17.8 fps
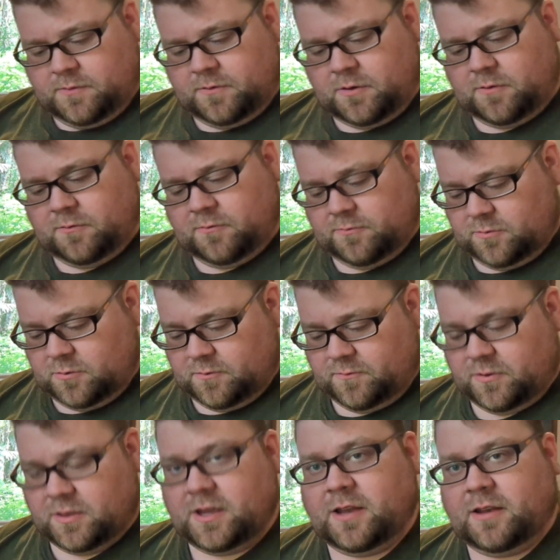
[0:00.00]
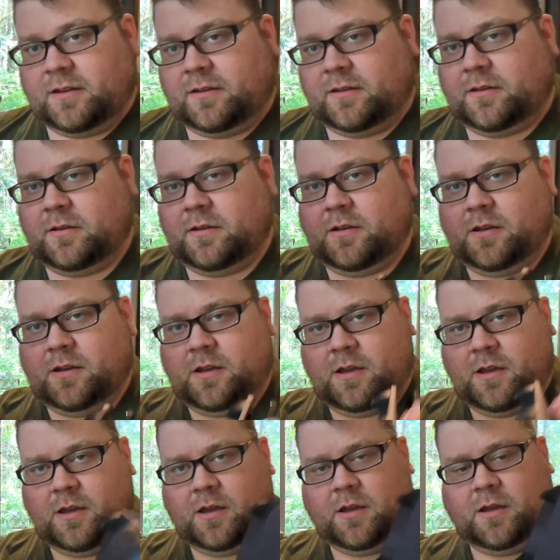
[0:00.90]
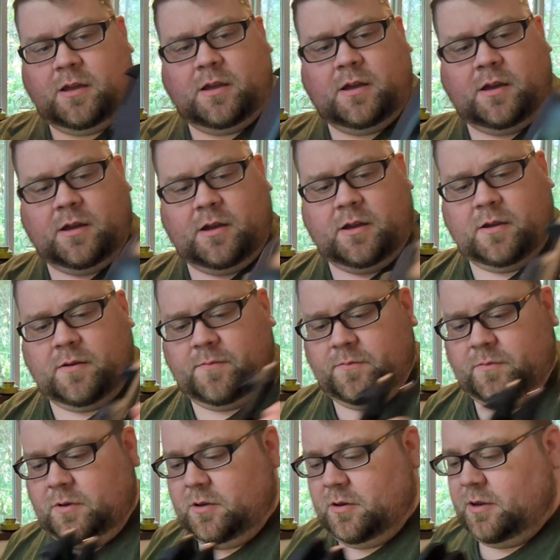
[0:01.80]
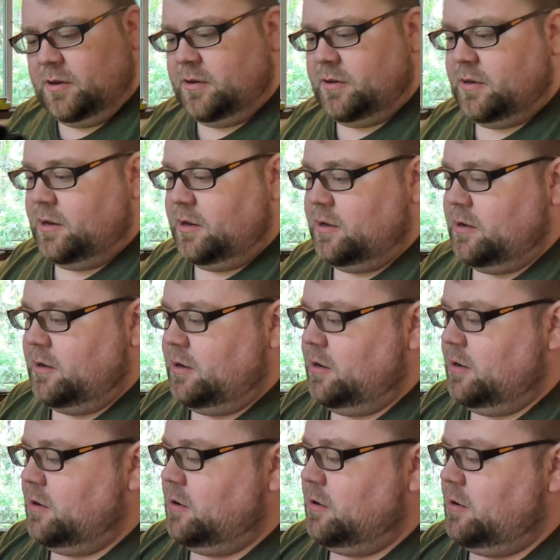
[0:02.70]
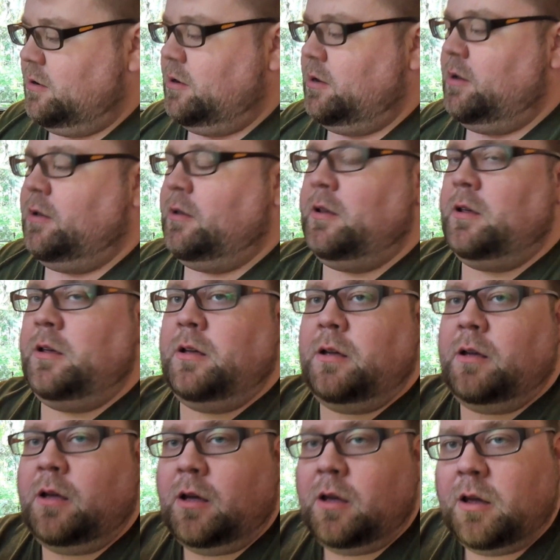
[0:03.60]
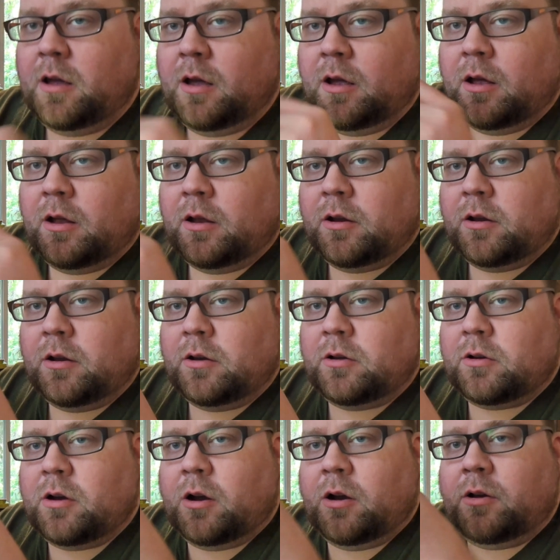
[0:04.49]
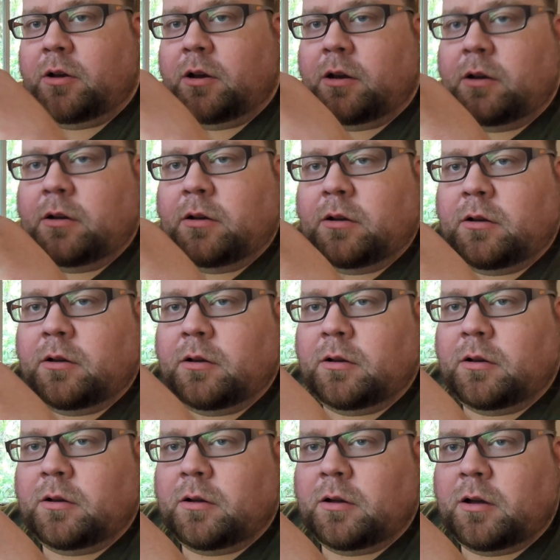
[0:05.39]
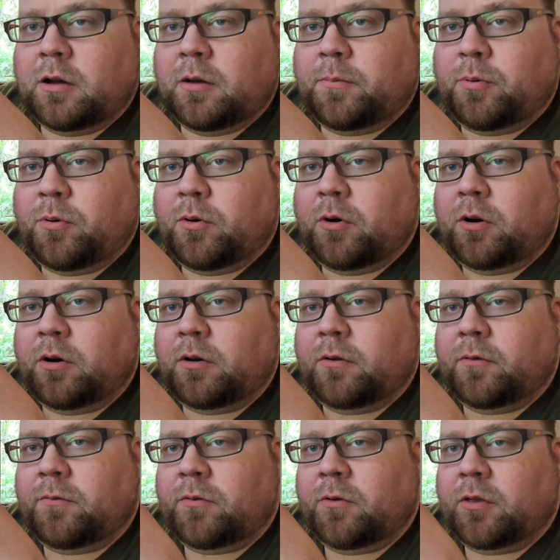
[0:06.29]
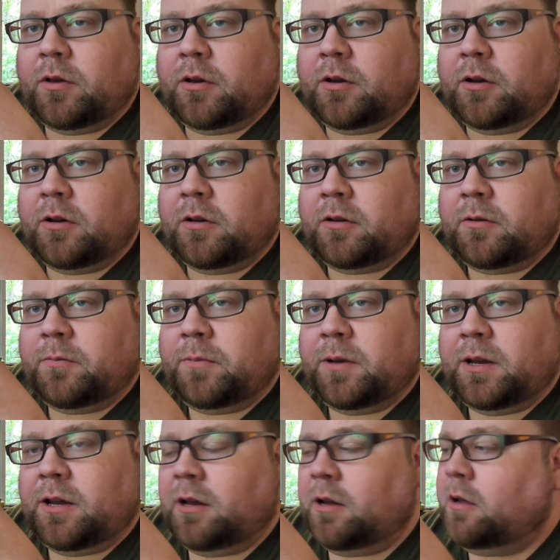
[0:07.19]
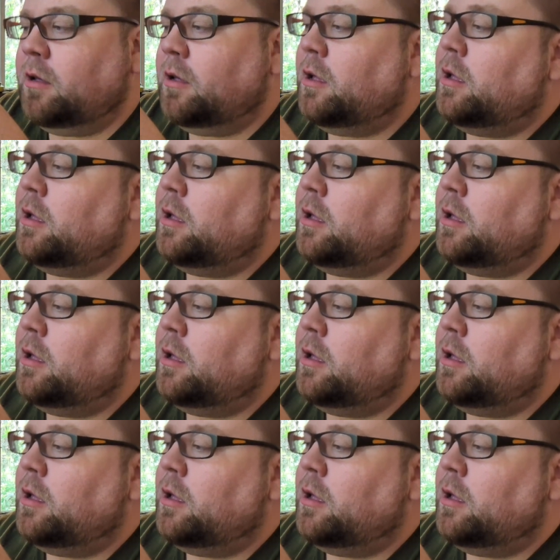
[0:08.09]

I remove this, you can see in here is the charging port for the USB,